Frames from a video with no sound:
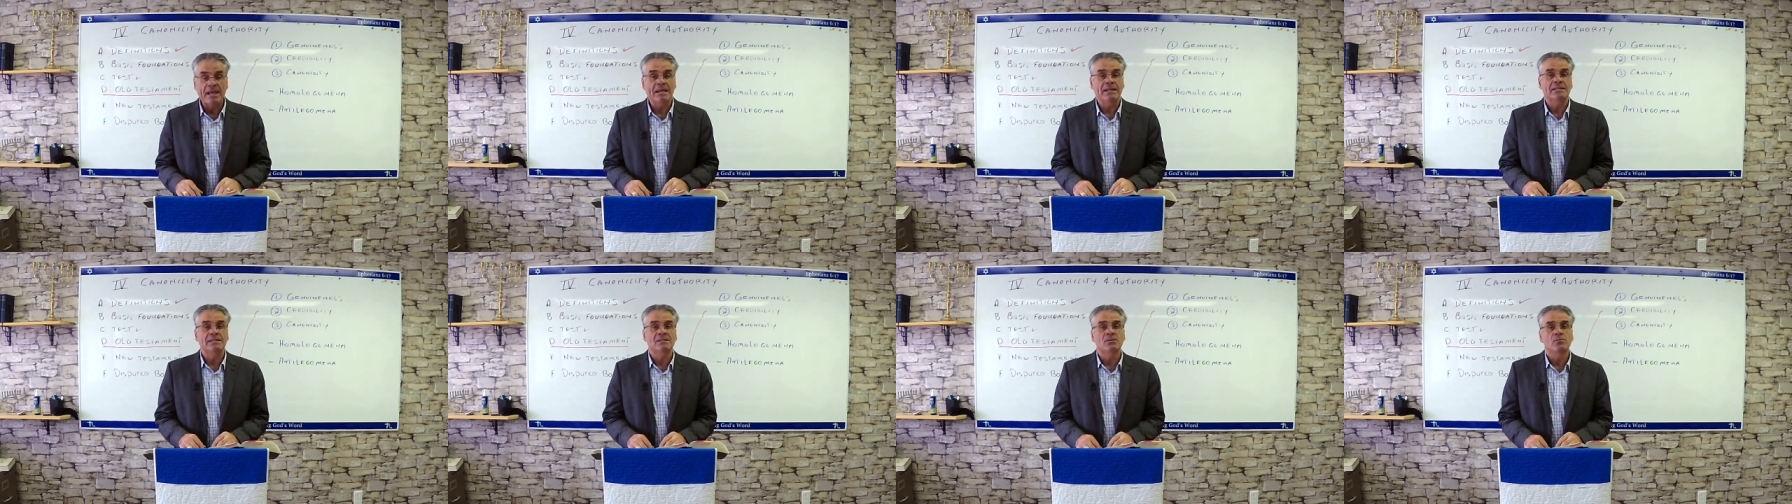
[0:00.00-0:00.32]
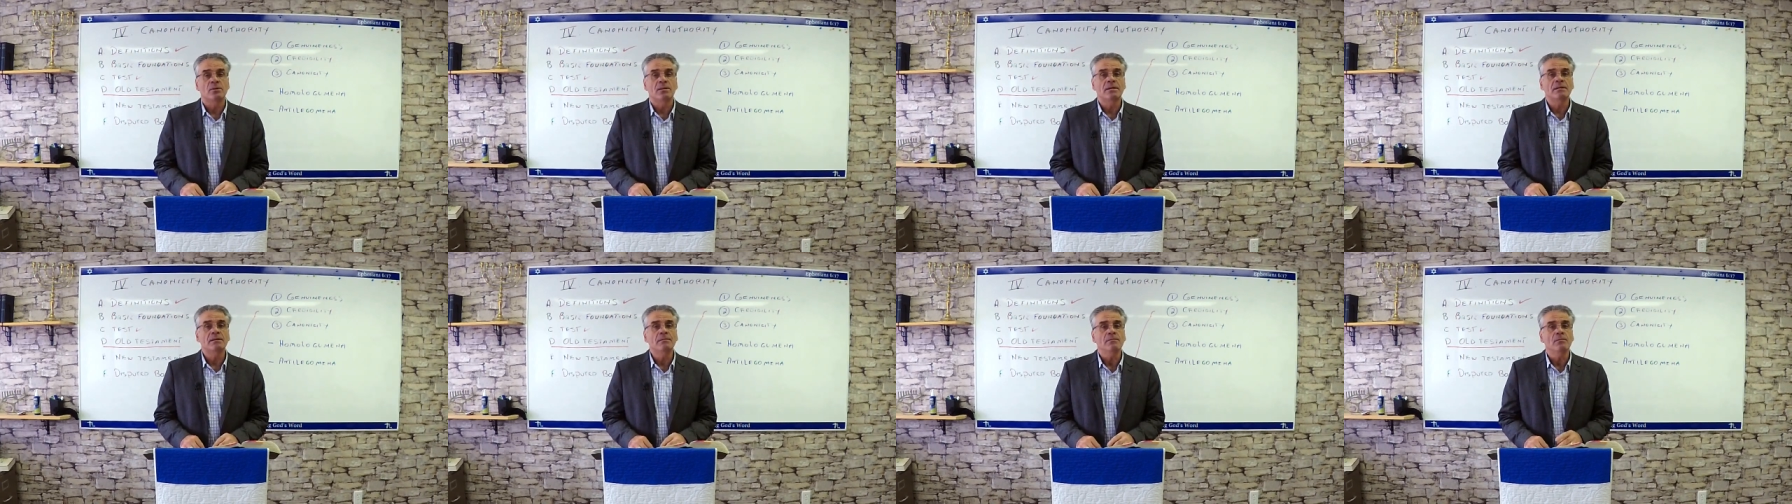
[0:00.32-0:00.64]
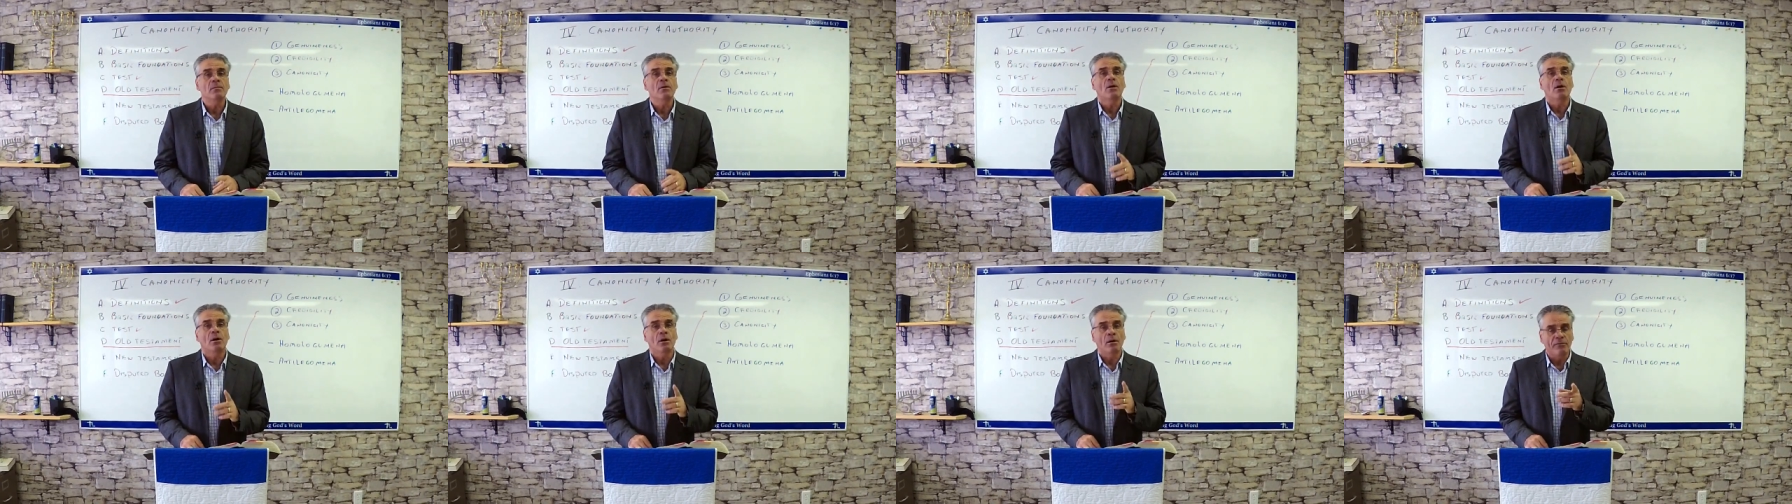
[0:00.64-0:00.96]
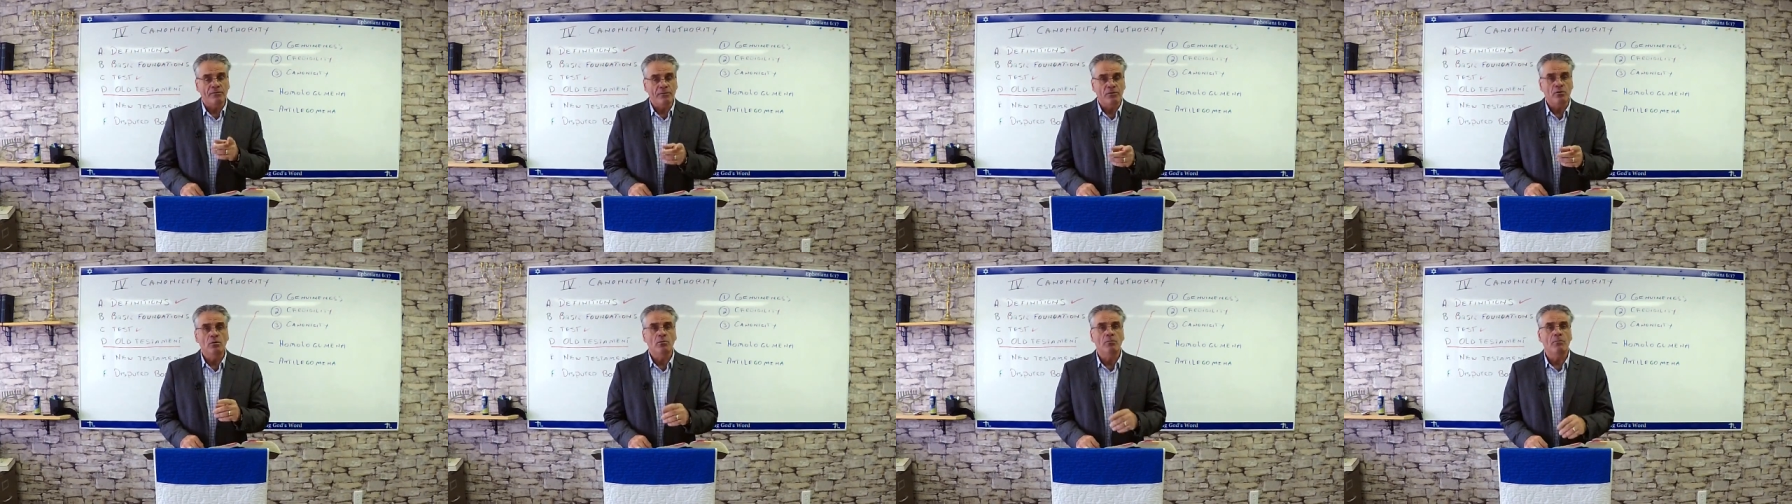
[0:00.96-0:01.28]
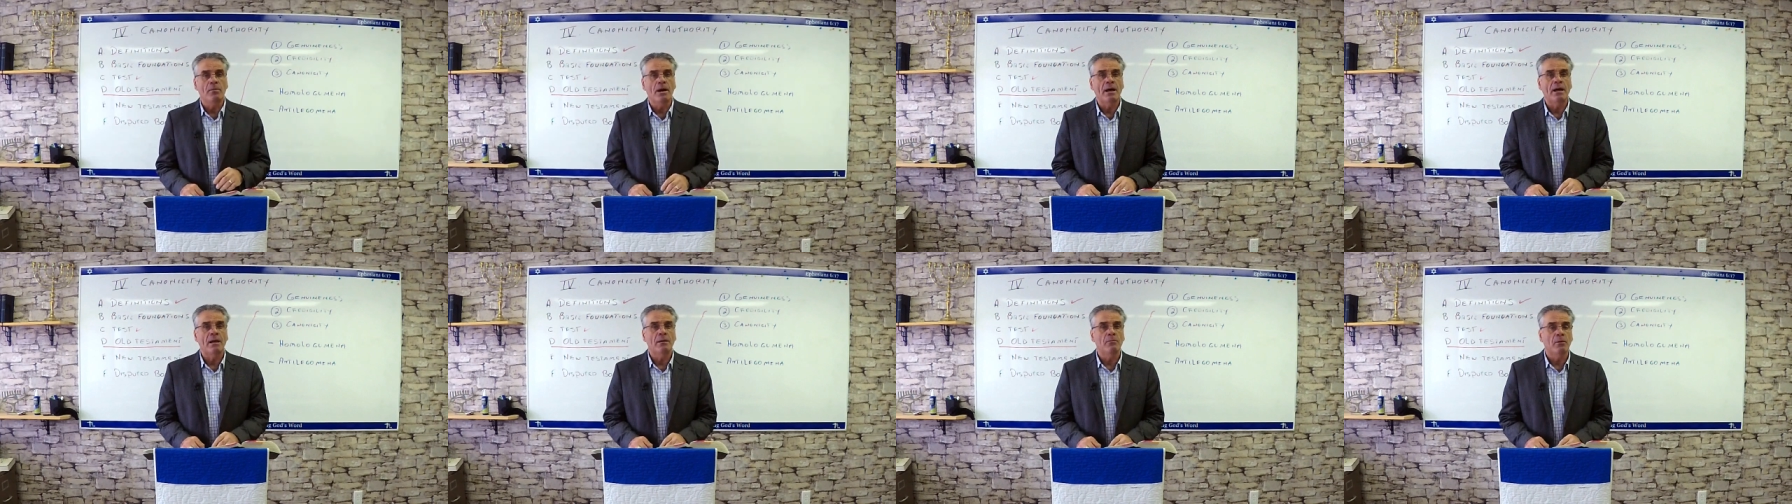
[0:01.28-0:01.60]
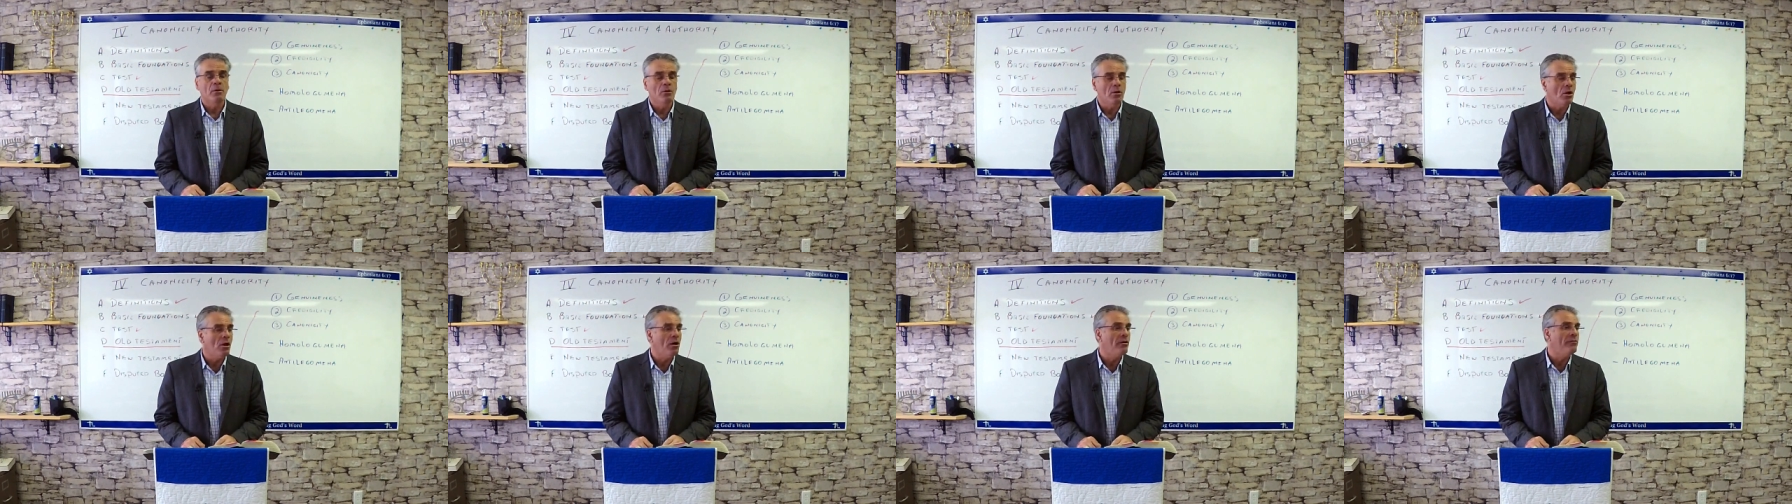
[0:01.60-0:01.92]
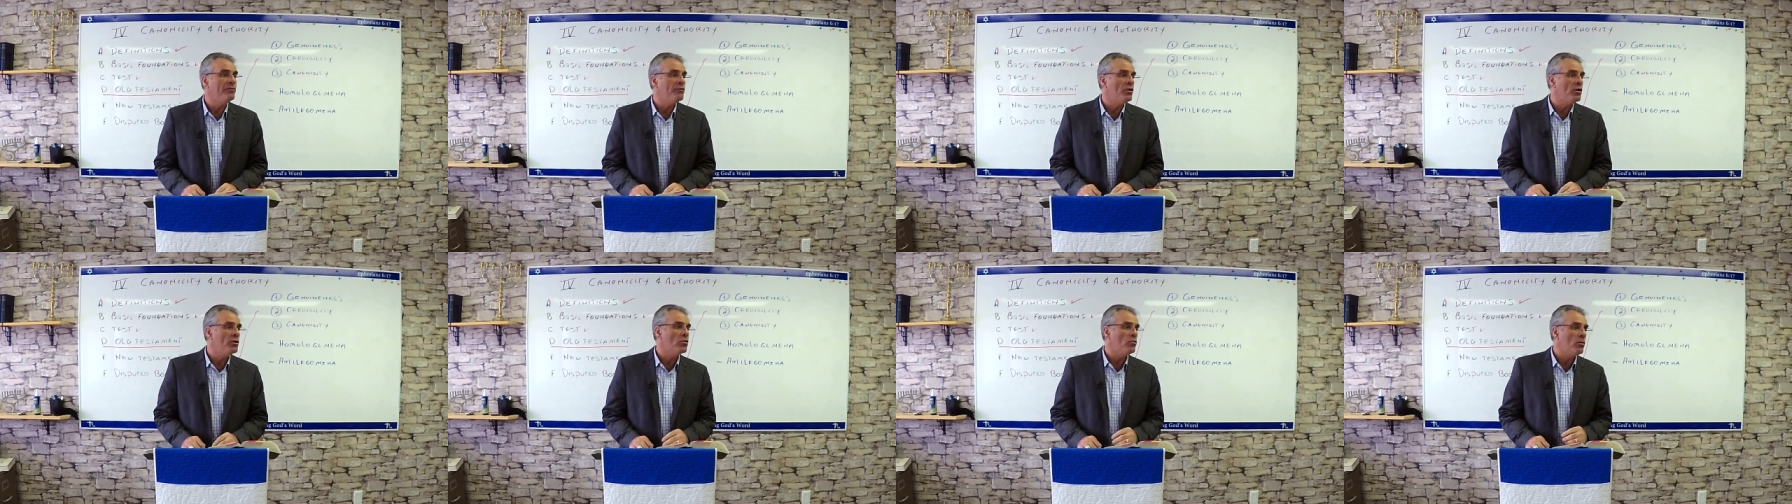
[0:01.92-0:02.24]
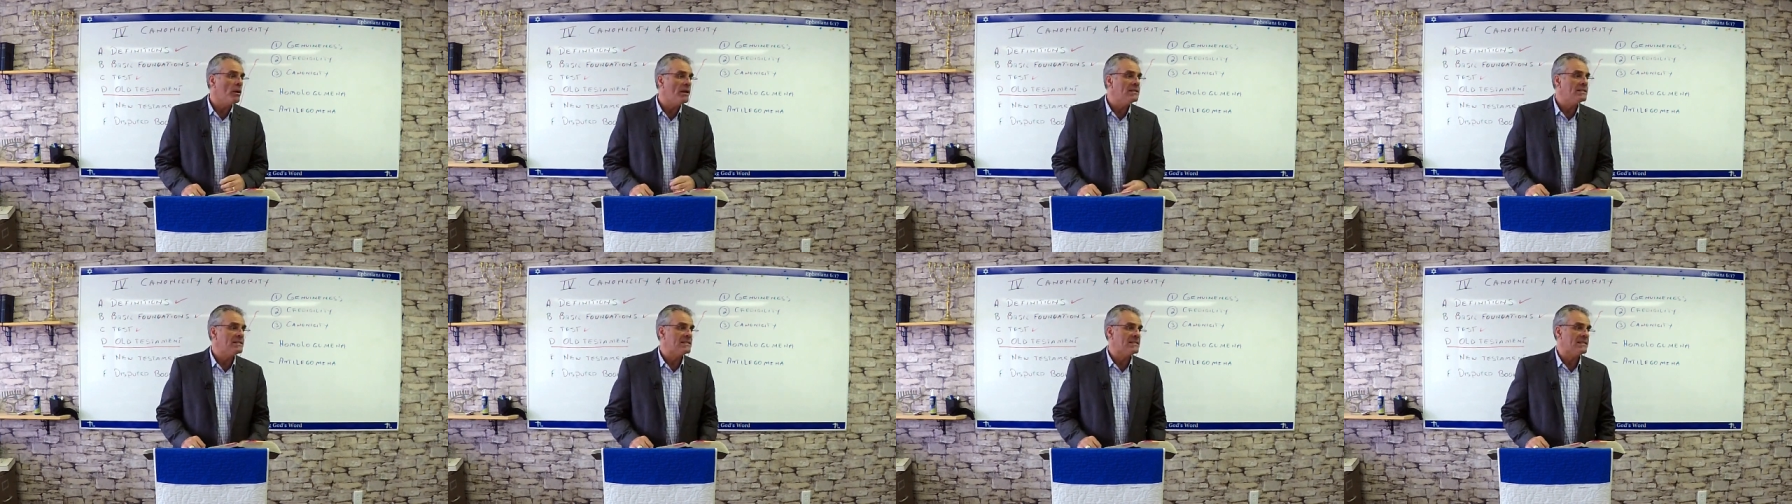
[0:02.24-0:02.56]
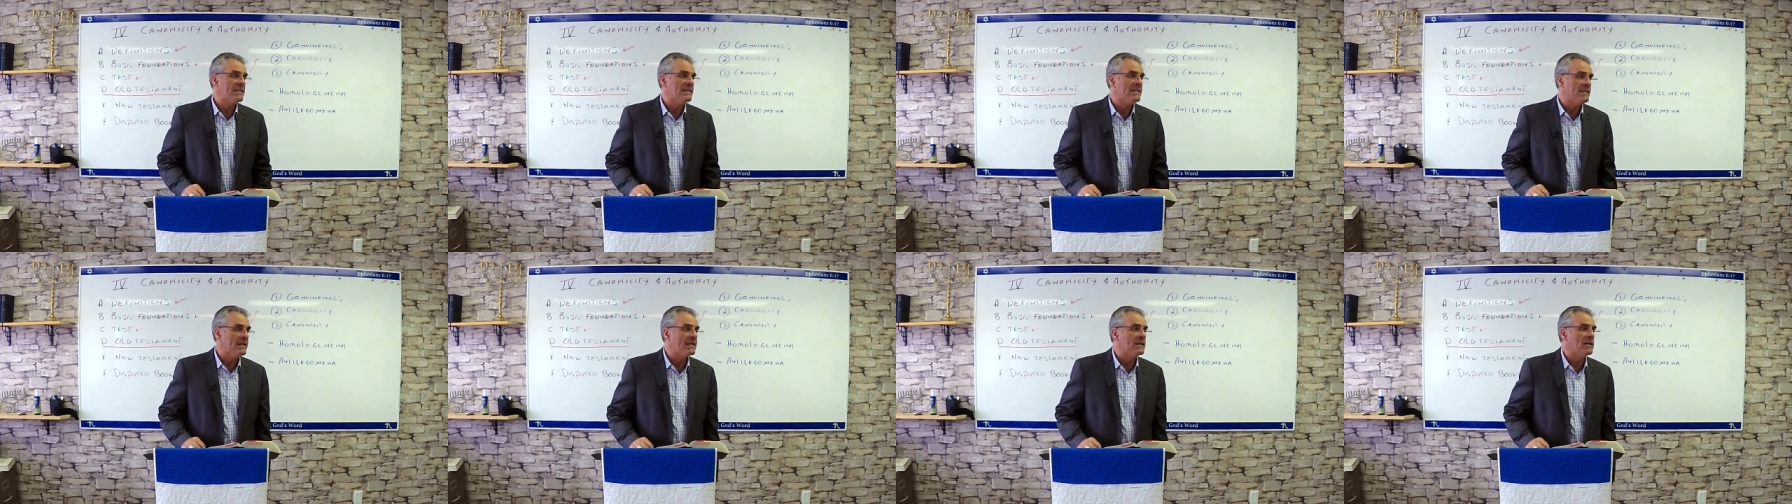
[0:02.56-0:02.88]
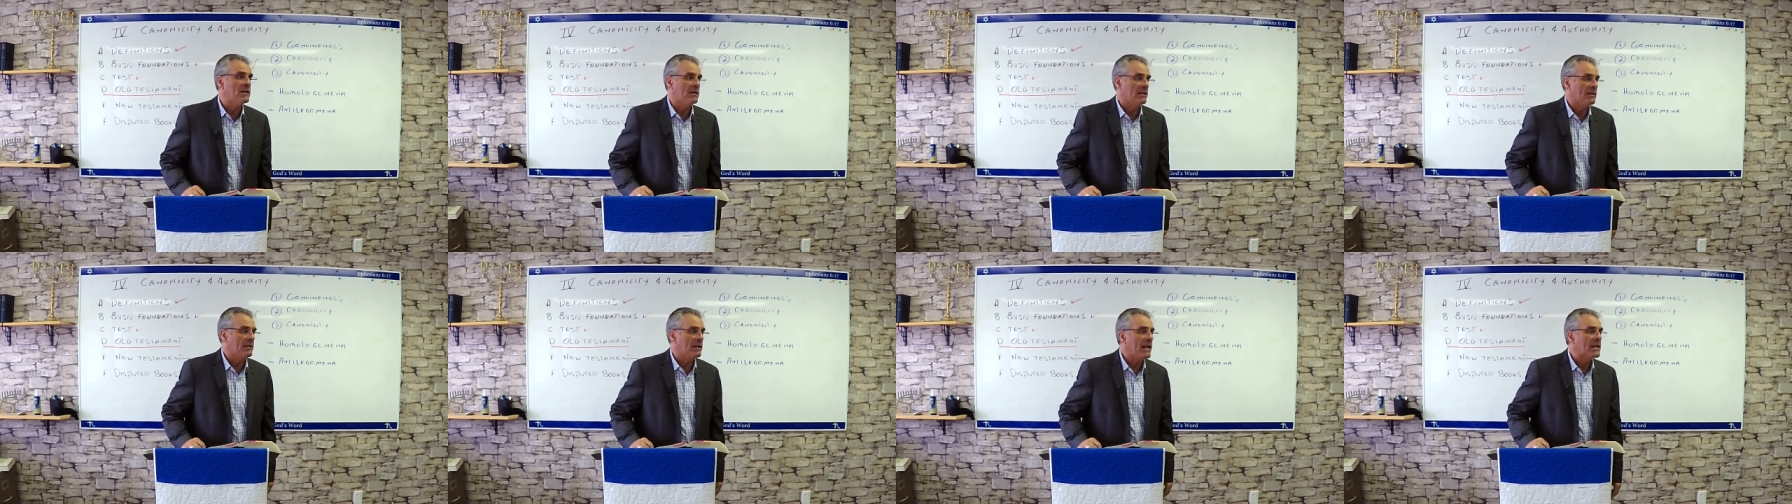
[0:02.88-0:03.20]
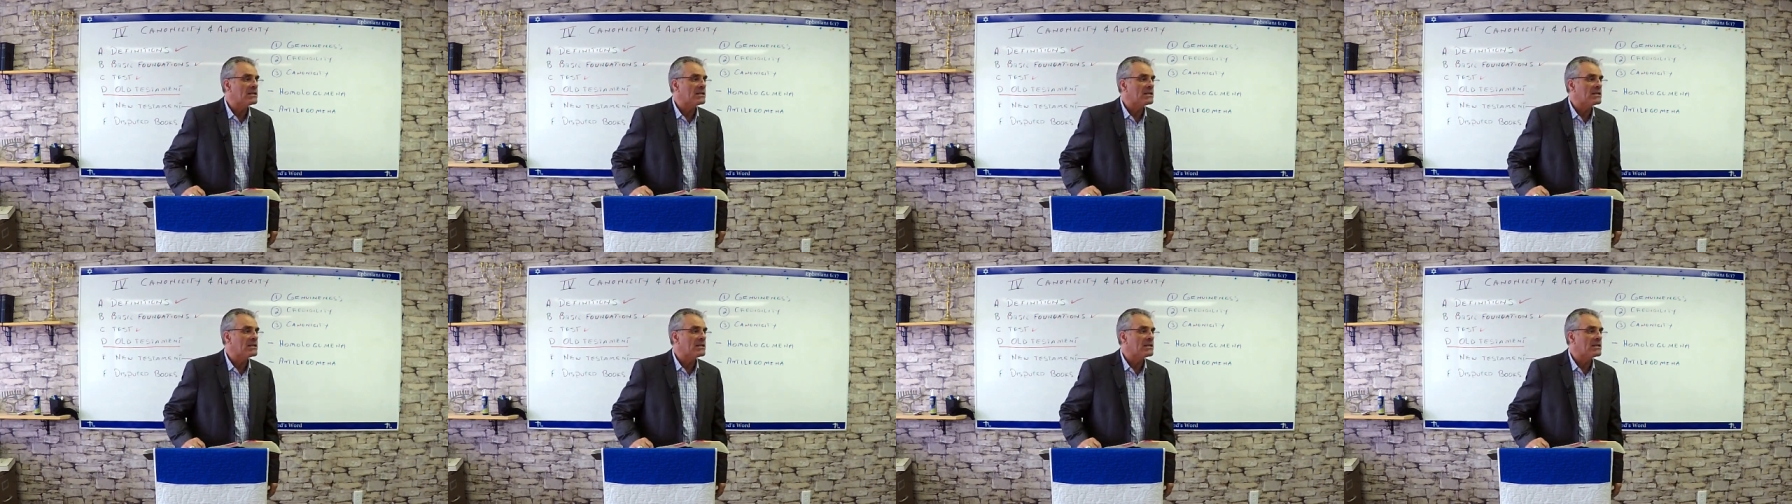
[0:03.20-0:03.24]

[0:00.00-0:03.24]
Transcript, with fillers: Ezra of your Bible of the Great Synagogue.